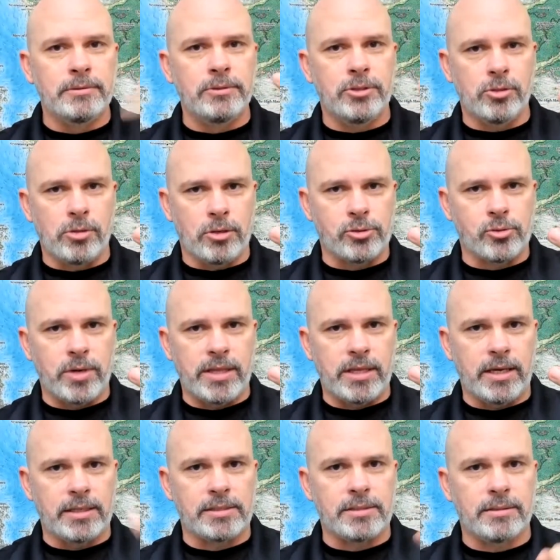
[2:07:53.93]
do those three
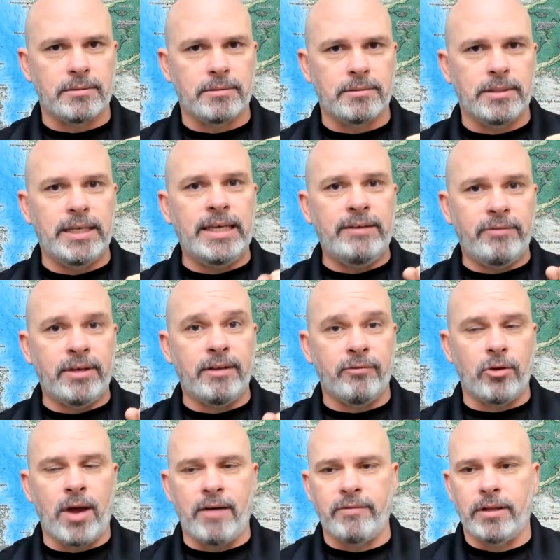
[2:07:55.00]
things, even if
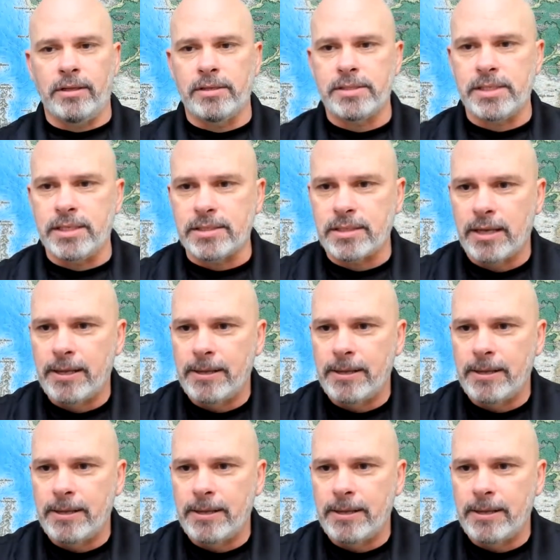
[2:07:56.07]
you have LLCs.